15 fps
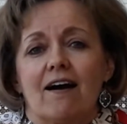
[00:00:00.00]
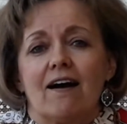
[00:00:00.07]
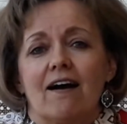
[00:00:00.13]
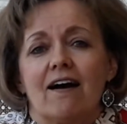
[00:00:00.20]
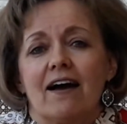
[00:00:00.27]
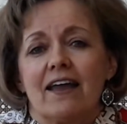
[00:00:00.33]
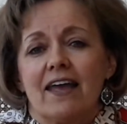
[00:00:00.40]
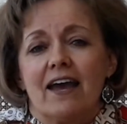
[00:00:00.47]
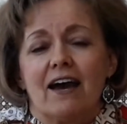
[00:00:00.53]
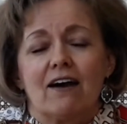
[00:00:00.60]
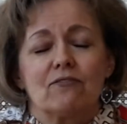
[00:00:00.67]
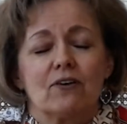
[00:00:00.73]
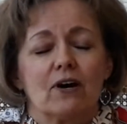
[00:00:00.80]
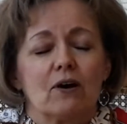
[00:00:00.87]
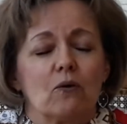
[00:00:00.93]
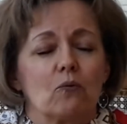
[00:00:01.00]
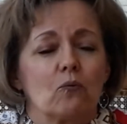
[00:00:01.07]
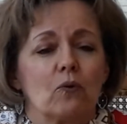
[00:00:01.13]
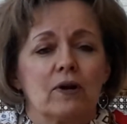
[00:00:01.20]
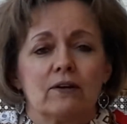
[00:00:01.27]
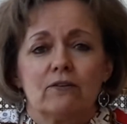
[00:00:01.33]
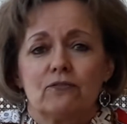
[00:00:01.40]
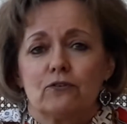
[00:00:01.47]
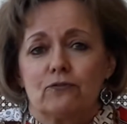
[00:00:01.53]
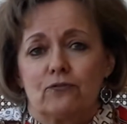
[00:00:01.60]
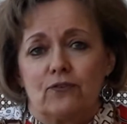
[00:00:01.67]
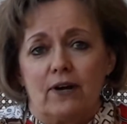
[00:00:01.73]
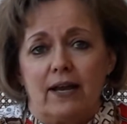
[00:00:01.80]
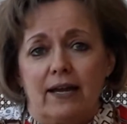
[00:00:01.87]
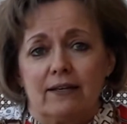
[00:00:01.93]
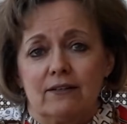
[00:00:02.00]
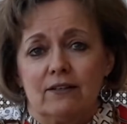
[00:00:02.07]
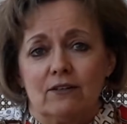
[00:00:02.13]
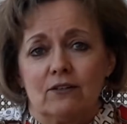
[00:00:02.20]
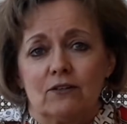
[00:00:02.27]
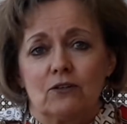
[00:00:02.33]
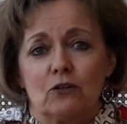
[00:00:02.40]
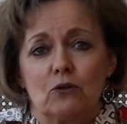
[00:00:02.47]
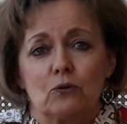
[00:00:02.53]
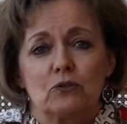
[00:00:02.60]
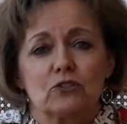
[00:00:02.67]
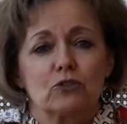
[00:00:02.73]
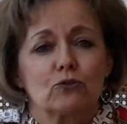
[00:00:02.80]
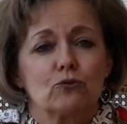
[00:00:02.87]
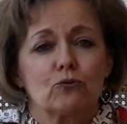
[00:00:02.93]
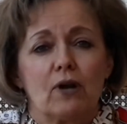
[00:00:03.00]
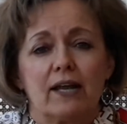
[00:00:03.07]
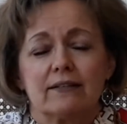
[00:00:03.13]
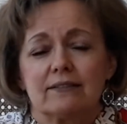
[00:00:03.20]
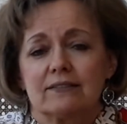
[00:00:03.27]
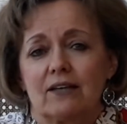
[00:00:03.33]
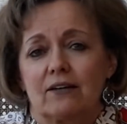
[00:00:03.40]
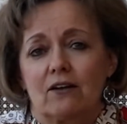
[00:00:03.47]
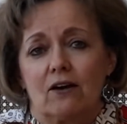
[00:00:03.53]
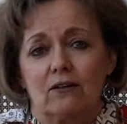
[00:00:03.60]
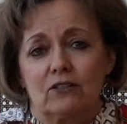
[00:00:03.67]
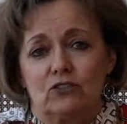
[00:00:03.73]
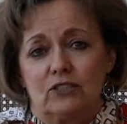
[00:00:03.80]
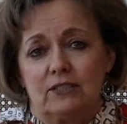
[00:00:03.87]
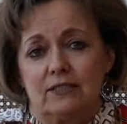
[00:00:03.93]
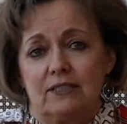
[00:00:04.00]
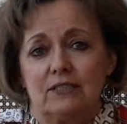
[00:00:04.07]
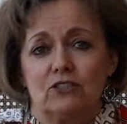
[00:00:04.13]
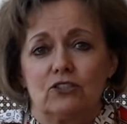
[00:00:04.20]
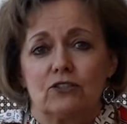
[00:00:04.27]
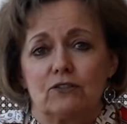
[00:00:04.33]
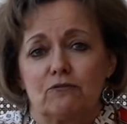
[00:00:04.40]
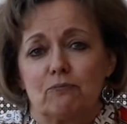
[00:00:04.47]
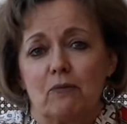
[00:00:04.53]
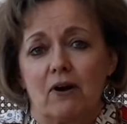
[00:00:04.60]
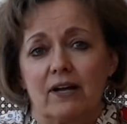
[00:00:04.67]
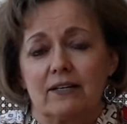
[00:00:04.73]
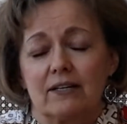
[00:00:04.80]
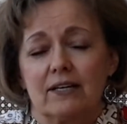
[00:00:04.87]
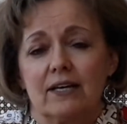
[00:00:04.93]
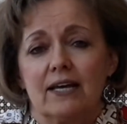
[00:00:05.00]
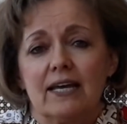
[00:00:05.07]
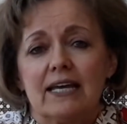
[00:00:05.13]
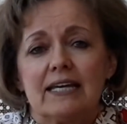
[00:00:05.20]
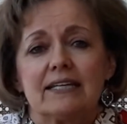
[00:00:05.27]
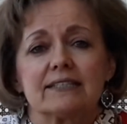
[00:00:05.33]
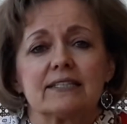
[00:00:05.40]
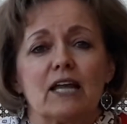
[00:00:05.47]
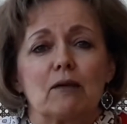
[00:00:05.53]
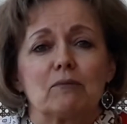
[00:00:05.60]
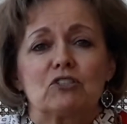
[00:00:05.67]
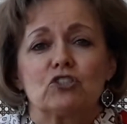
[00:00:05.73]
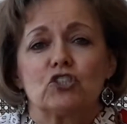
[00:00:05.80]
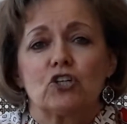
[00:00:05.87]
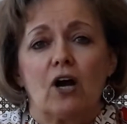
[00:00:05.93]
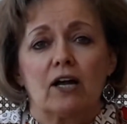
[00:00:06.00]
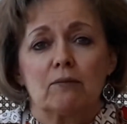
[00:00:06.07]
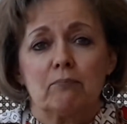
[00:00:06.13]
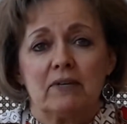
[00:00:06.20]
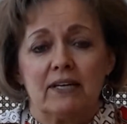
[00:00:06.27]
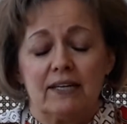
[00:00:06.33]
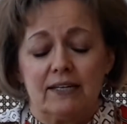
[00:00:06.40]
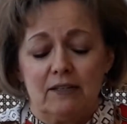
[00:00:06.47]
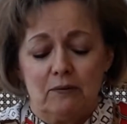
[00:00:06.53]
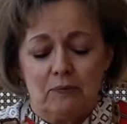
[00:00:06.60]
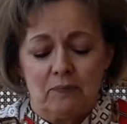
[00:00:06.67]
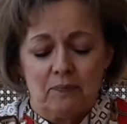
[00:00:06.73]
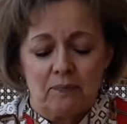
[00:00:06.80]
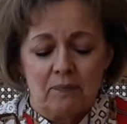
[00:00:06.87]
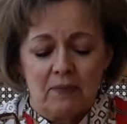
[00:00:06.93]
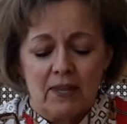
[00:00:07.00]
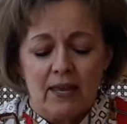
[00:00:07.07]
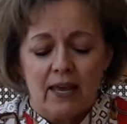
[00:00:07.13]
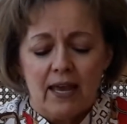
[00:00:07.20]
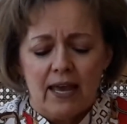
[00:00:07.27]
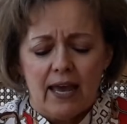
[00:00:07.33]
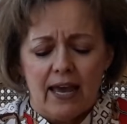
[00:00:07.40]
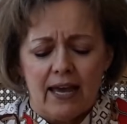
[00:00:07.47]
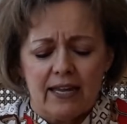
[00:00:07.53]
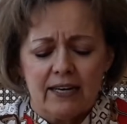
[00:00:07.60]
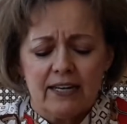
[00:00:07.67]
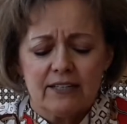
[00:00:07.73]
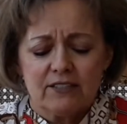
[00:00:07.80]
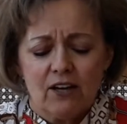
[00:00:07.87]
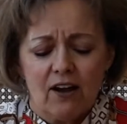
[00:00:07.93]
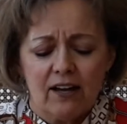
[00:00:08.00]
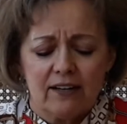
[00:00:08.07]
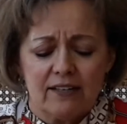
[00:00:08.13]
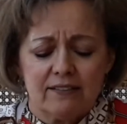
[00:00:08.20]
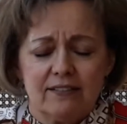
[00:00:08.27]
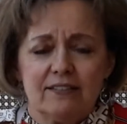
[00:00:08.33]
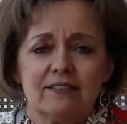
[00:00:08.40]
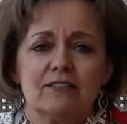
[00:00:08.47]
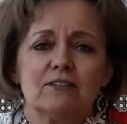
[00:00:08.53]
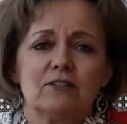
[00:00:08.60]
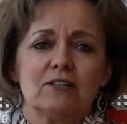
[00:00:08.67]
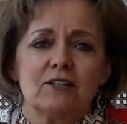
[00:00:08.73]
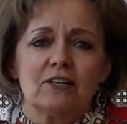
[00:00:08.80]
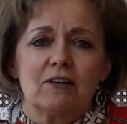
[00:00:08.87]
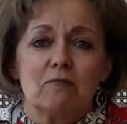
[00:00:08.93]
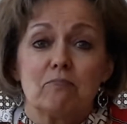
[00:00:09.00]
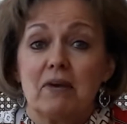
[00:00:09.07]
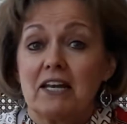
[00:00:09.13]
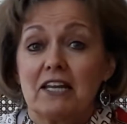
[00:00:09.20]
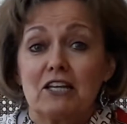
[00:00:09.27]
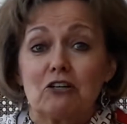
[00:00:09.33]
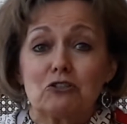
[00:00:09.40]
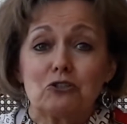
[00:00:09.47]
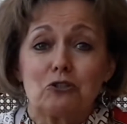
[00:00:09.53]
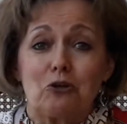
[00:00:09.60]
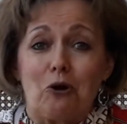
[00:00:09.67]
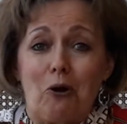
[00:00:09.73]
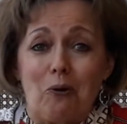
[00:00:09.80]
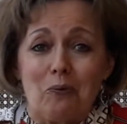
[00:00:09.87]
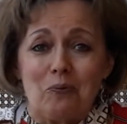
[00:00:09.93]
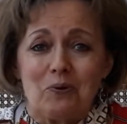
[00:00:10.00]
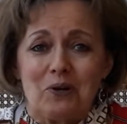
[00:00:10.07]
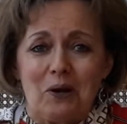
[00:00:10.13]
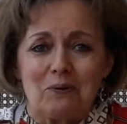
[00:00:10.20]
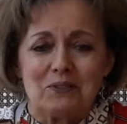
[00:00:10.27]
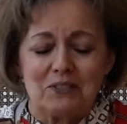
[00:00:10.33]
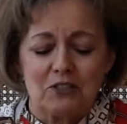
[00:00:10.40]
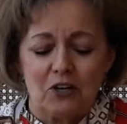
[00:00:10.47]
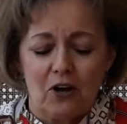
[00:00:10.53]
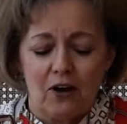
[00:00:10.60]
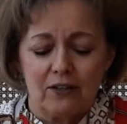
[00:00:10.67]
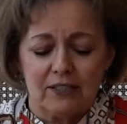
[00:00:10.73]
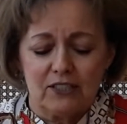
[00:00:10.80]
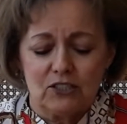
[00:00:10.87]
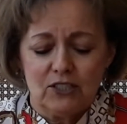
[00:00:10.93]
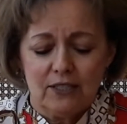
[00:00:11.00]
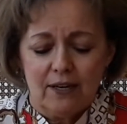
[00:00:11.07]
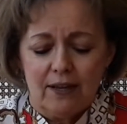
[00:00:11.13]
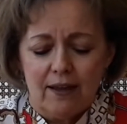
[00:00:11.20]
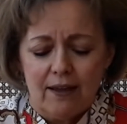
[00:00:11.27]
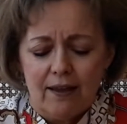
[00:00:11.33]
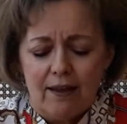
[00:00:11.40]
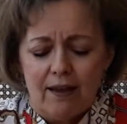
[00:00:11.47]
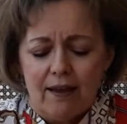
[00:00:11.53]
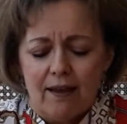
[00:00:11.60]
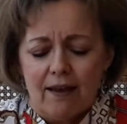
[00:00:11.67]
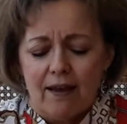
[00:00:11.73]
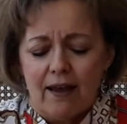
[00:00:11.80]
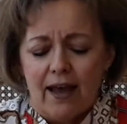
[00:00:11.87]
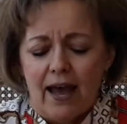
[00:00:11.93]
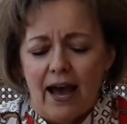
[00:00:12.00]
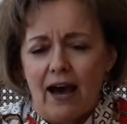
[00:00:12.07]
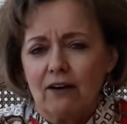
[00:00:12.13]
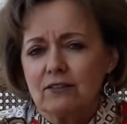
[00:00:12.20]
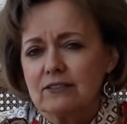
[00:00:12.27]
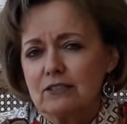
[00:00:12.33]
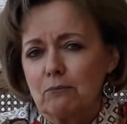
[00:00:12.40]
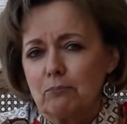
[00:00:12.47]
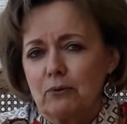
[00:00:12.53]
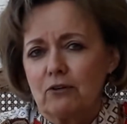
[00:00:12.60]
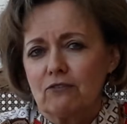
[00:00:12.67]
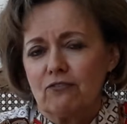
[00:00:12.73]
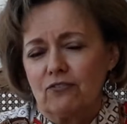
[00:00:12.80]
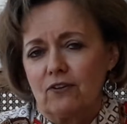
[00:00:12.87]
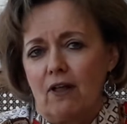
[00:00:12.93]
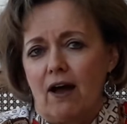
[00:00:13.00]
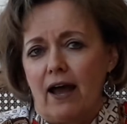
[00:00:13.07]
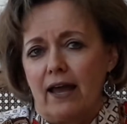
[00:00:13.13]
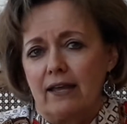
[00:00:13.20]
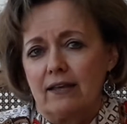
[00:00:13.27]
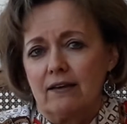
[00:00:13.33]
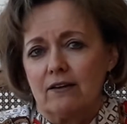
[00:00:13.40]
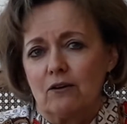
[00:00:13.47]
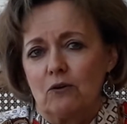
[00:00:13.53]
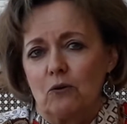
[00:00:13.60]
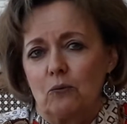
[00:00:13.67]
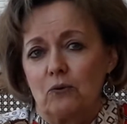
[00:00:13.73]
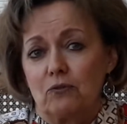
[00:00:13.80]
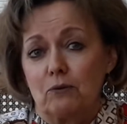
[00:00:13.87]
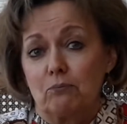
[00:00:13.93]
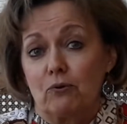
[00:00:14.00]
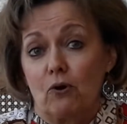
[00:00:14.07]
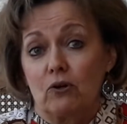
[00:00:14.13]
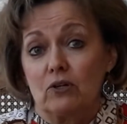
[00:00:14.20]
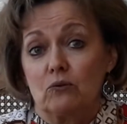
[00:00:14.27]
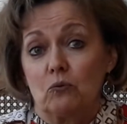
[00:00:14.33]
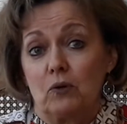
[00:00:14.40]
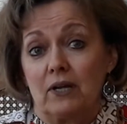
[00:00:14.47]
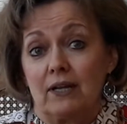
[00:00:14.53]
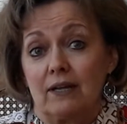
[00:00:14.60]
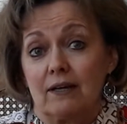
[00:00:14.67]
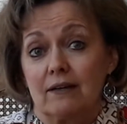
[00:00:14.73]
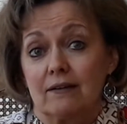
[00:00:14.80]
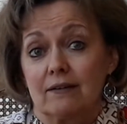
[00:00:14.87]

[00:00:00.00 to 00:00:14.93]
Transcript: I have a wonderful friend who is a great psychology teacher of mine. His name is John Mead, and he taught us many years ago when I was in college, how does a bird fly with a broken wing?